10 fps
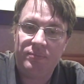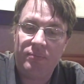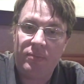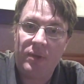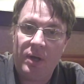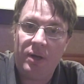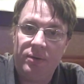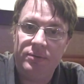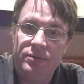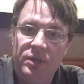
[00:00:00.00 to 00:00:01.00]
button,
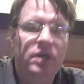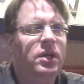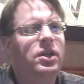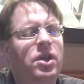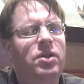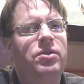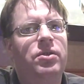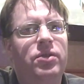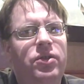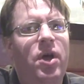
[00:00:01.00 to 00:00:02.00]
and he wears it on his
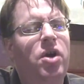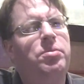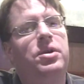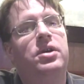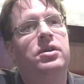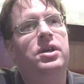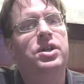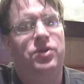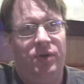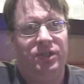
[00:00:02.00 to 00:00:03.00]
belly. That would be
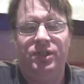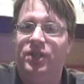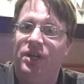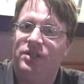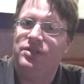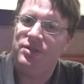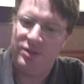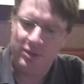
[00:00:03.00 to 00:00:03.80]
interesting, yes.